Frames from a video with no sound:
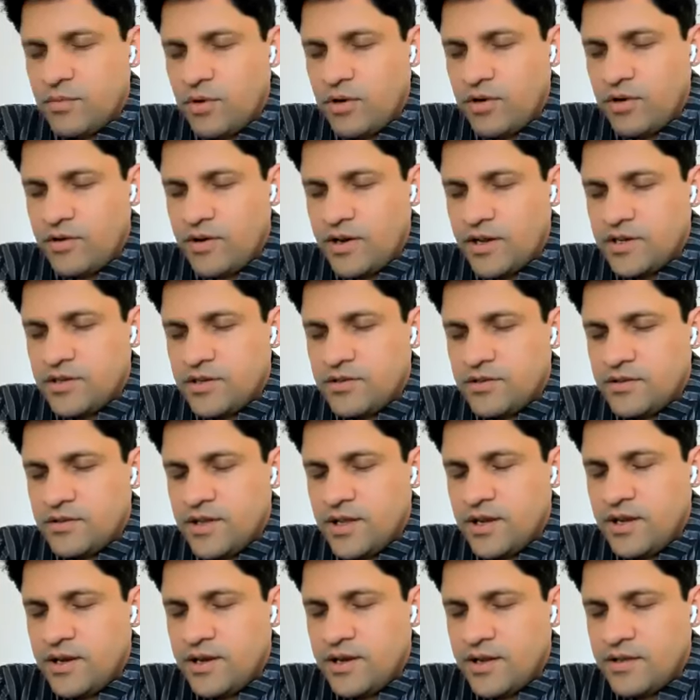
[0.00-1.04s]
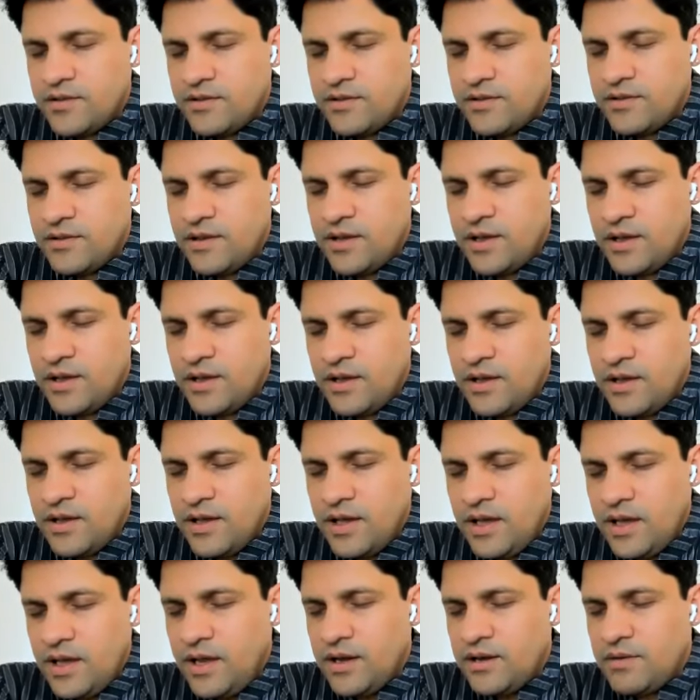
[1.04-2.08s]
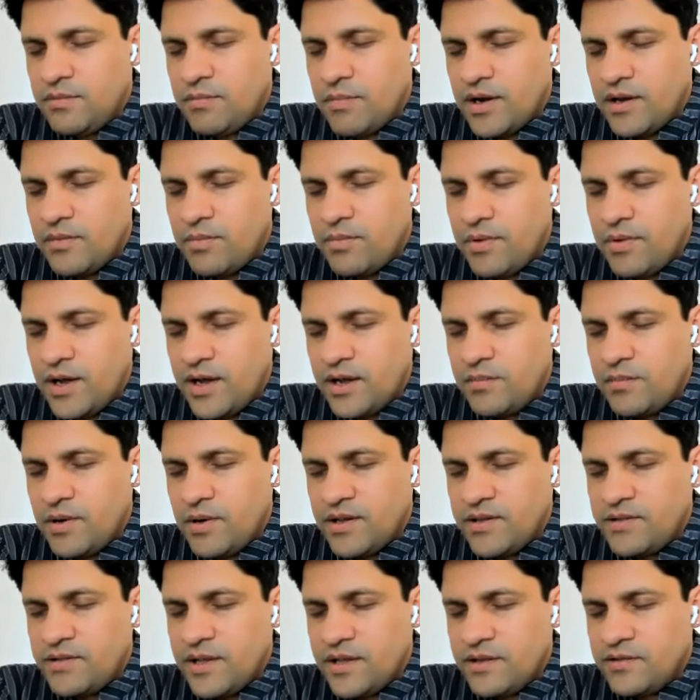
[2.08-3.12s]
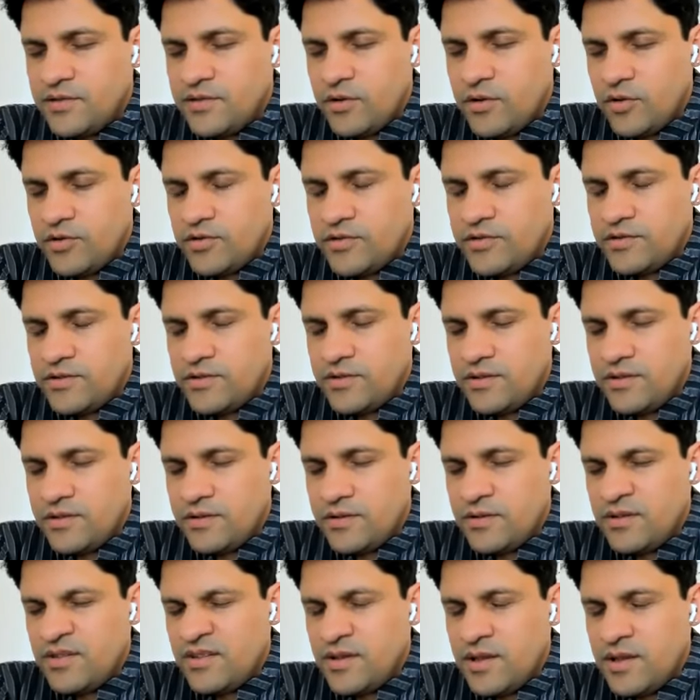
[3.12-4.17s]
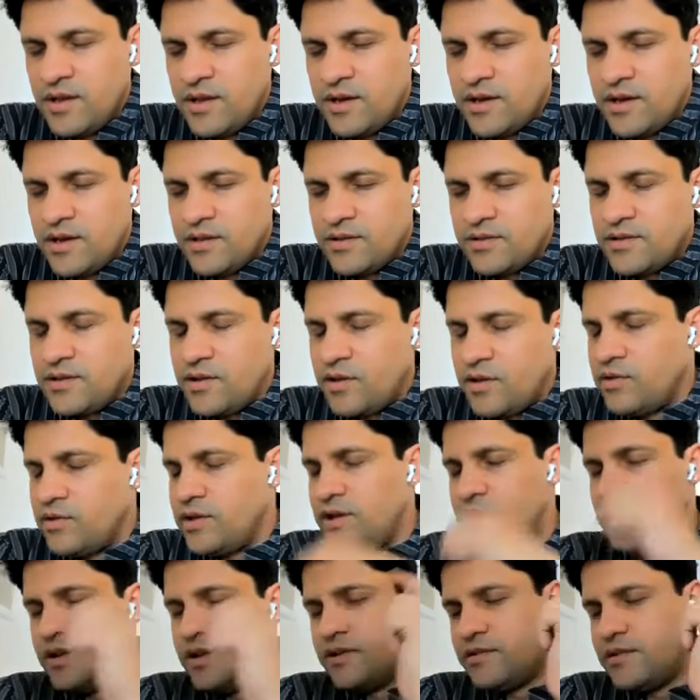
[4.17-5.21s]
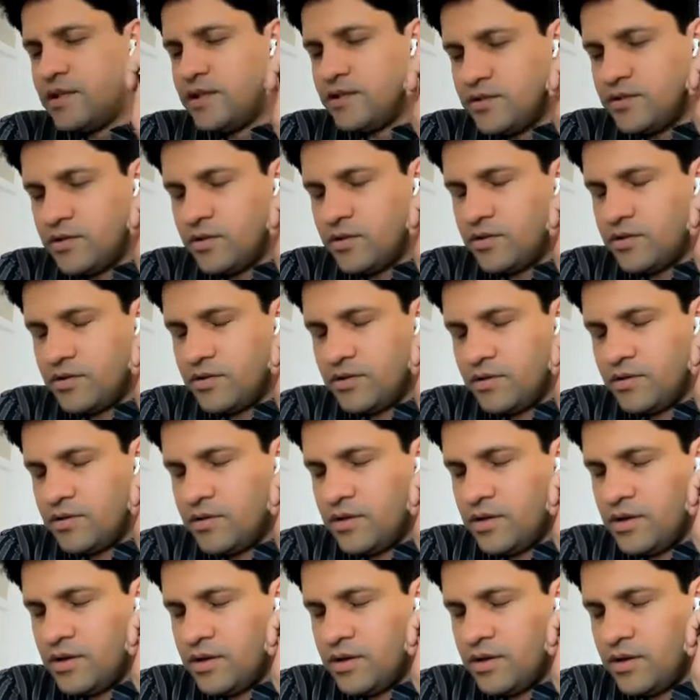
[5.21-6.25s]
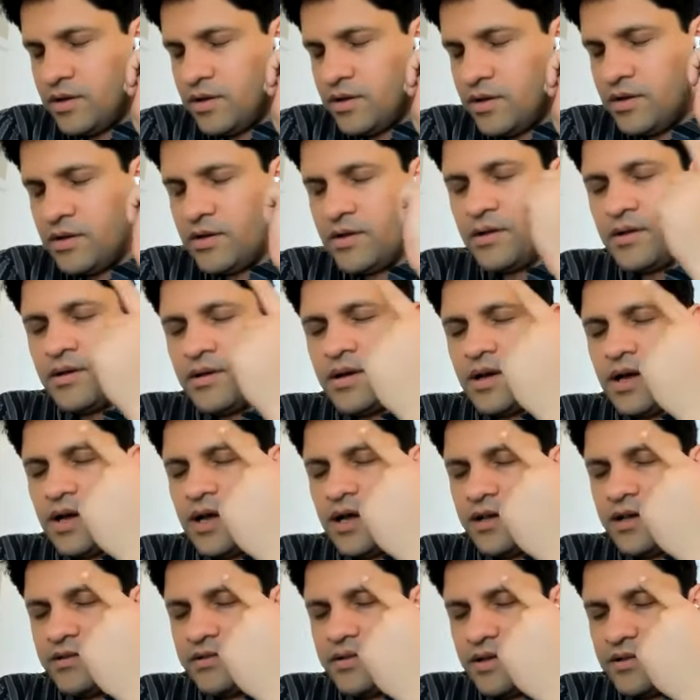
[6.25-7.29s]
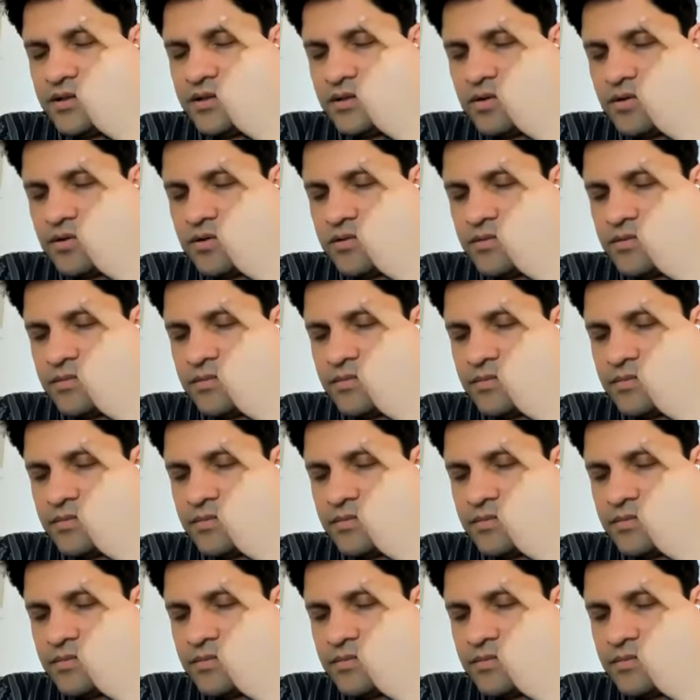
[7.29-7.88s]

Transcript: from all directions. They'll hit us 8 multiplied by sense doors. They'll hit us on the ear sense door, eye sense door,